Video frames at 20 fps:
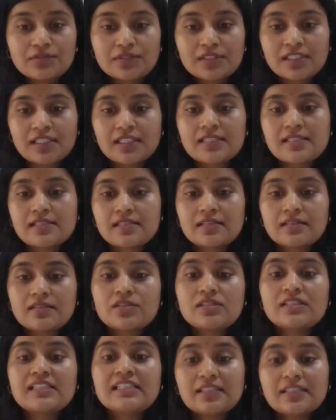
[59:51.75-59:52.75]
the nutrients,
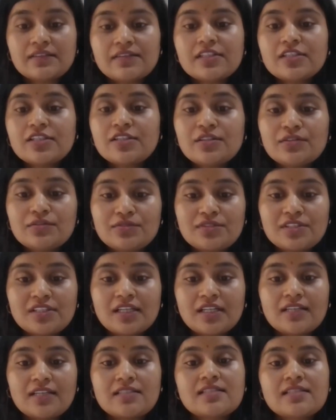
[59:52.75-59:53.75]
so recover the
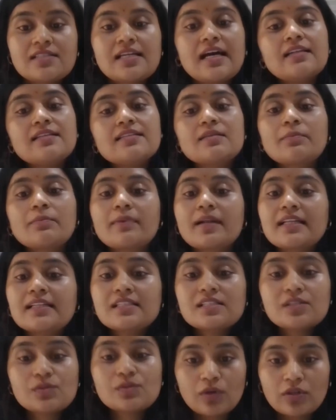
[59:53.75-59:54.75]
nutrients, and supply
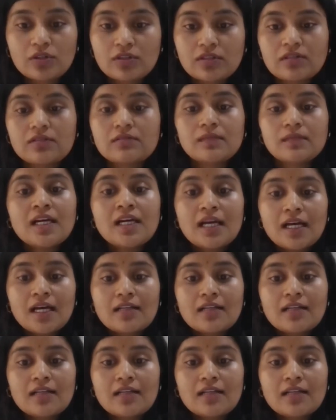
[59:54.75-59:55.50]
this water.